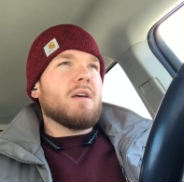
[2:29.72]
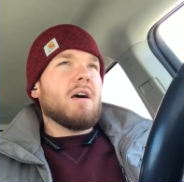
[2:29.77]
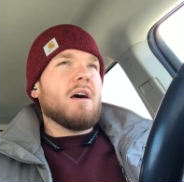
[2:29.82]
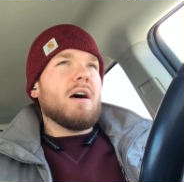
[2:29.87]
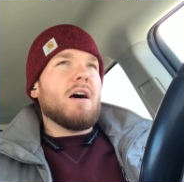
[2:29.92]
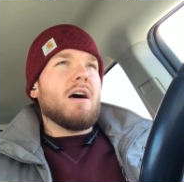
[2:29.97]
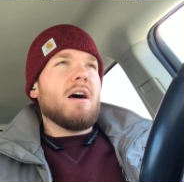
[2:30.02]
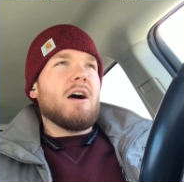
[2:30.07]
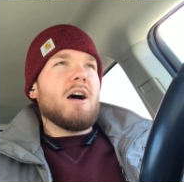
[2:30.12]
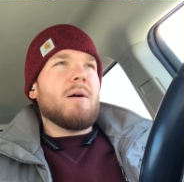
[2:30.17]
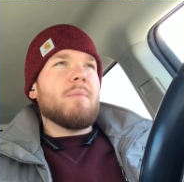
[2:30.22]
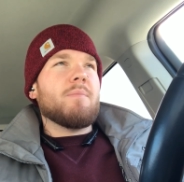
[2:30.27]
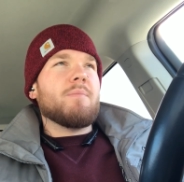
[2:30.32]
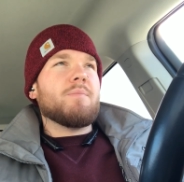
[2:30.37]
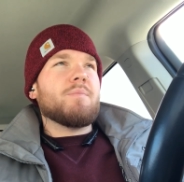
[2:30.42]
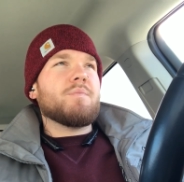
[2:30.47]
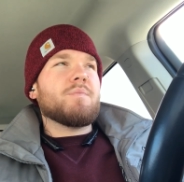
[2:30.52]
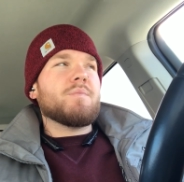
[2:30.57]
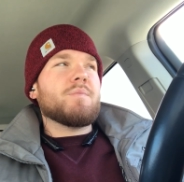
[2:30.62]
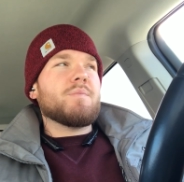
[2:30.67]

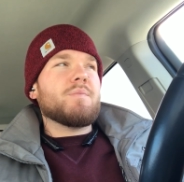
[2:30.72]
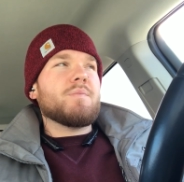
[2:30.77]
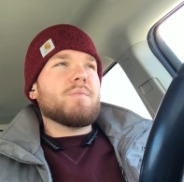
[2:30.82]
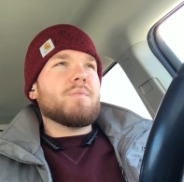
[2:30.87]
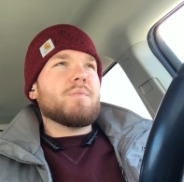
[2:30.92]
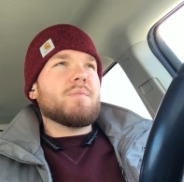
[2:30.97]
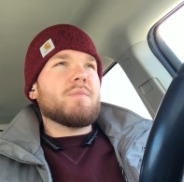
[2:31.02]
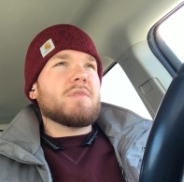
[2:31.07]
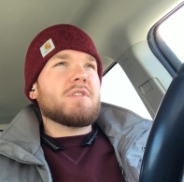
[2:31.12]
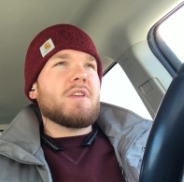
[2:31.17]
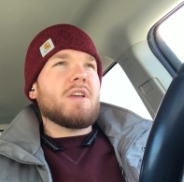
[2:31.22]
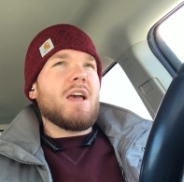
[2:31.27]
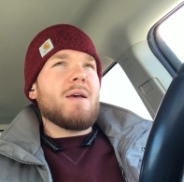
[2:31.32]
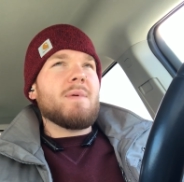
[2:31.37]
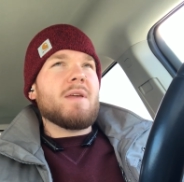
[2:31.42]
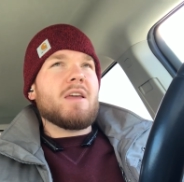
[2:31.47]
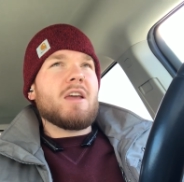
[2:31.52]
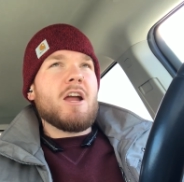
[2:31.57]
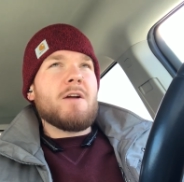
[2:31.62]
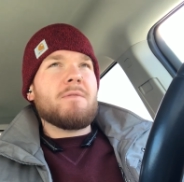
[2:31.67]
Um, so you got
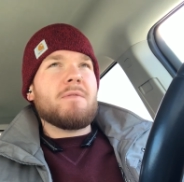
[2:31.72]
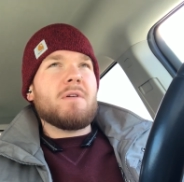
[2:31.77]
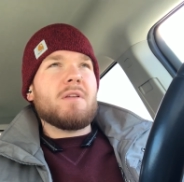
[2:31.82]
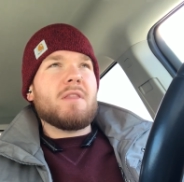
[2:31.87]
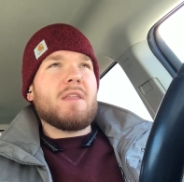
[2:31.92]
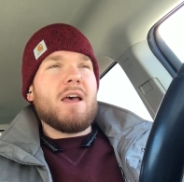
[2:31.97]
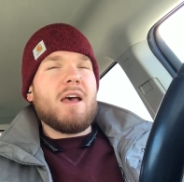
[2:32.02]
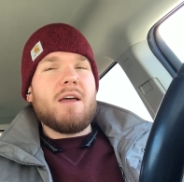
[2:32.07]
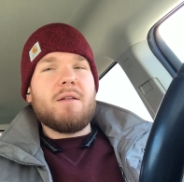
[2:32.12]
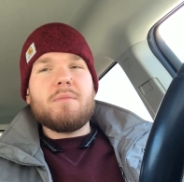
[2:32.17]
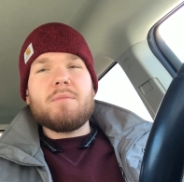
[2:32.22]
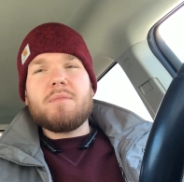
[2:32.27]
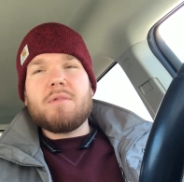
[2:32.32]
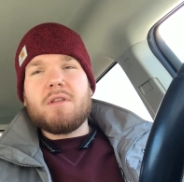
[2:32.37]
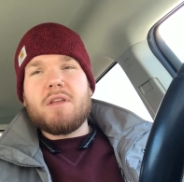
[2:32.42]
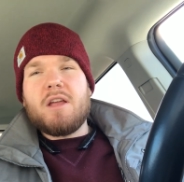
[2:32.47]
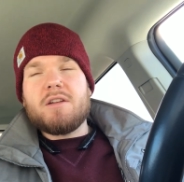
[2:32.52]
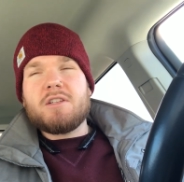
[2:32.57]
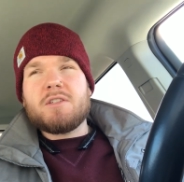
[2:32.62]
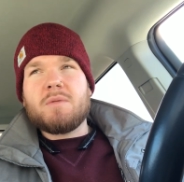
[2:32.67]
to be careful with that.
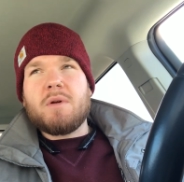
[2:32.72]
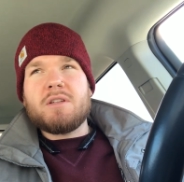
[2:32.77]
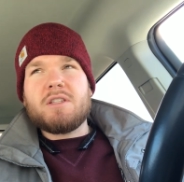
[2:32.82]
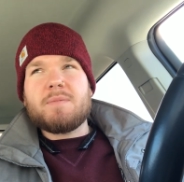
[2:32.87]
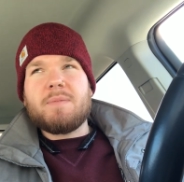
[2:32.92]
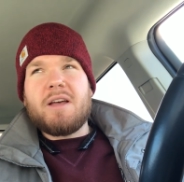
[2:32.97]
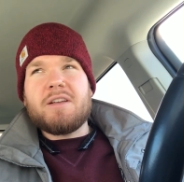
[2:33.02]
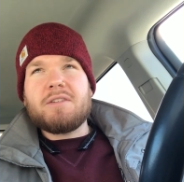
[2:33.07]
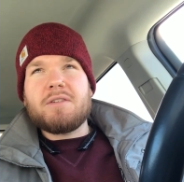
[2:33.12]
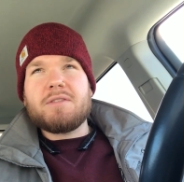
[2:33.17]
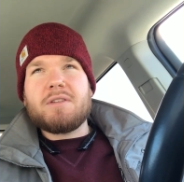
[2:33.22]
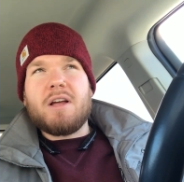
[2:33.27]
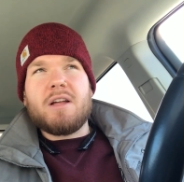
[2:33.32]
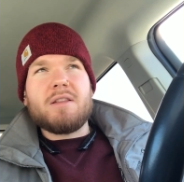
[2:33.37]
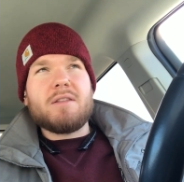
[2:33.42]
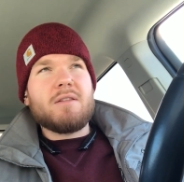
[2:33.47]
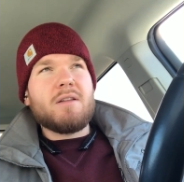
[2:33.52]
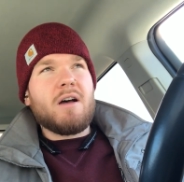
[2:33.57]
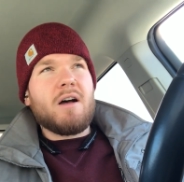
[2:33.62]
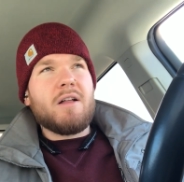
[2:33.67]
You can't just run specials
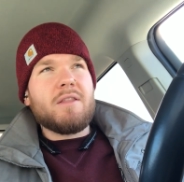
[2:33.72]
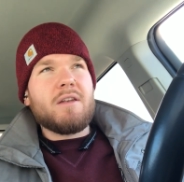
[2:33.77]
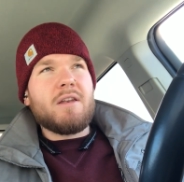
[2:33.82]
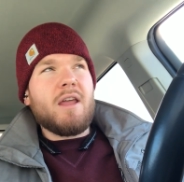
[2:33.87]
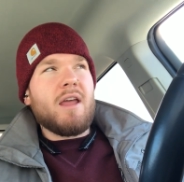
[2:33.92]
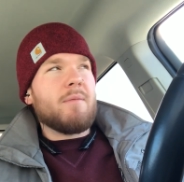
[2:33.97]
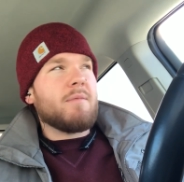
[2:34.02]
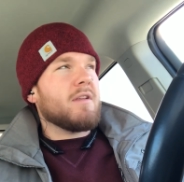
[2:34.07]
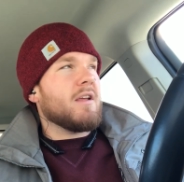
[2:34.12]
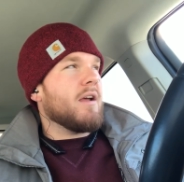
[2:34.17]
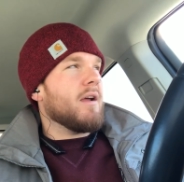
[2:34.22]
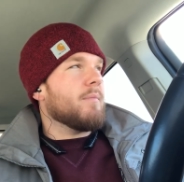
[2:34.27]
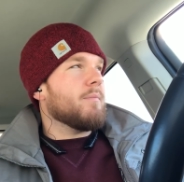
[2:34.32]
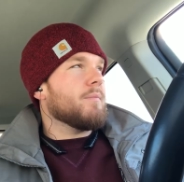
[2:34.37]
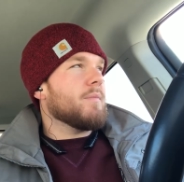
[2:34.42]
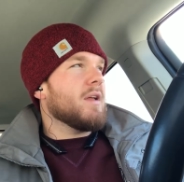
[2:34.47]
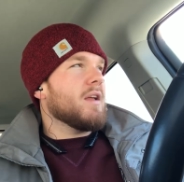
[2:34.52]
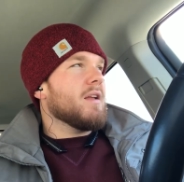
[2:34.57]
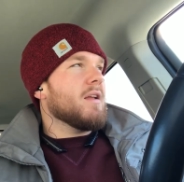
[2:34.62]
all, all the damn time.